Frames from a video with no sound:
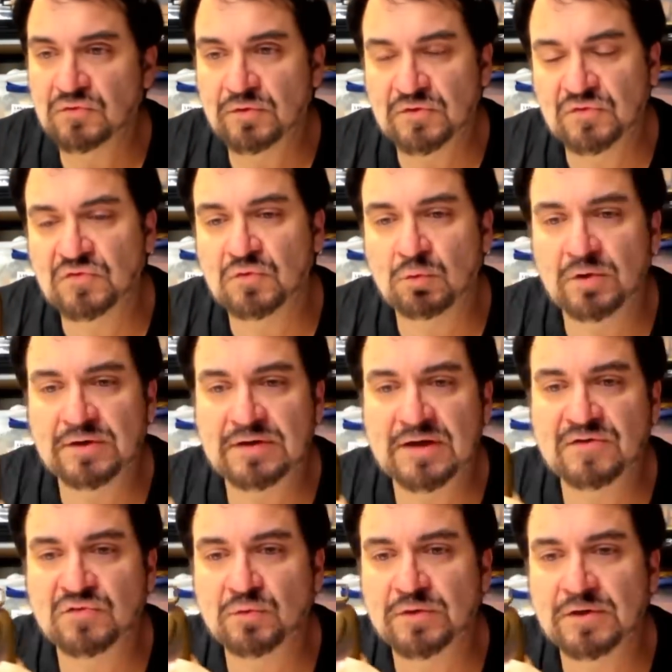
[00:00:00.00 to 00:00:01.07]
So this is a really
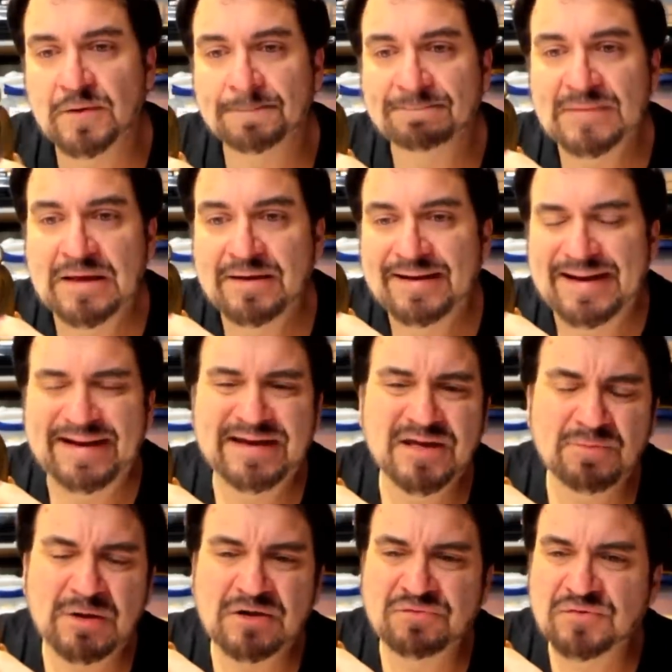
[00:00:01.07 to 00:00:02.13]
nice one here. I
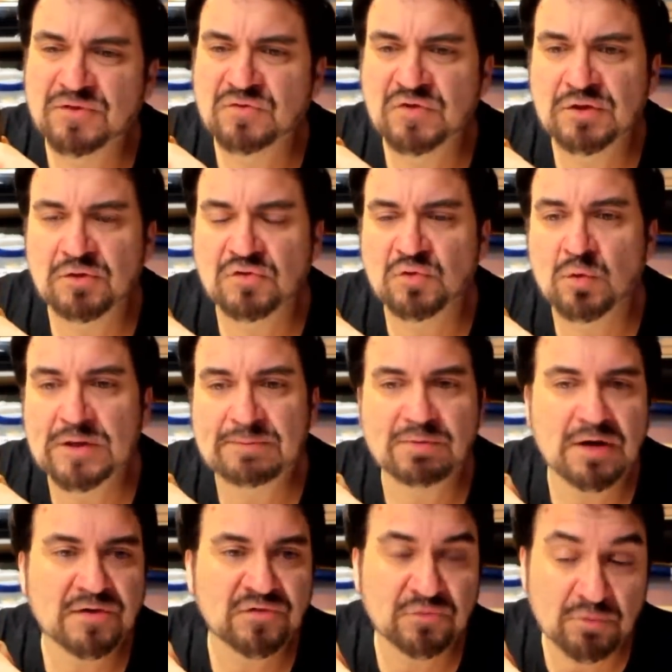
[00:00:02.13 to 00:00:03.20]
get about 15 or 20
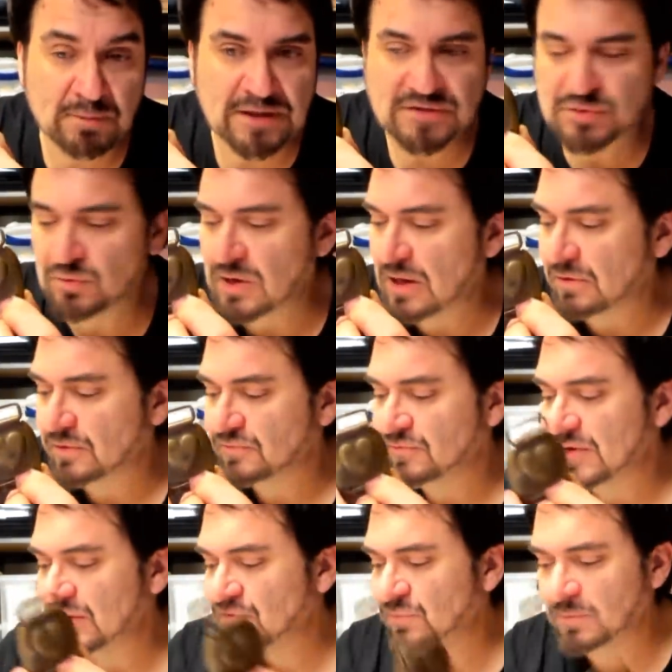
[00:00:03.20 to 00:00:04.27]
bucks for my $2
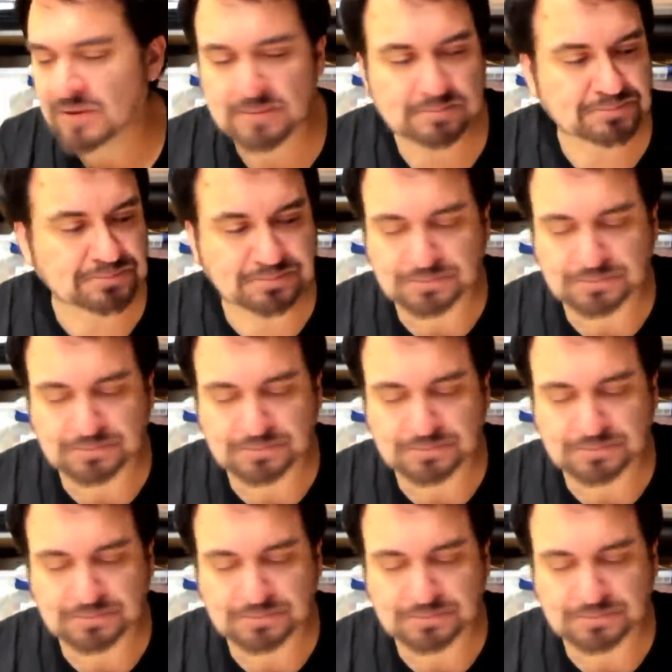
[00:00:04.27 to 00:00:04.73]
investment.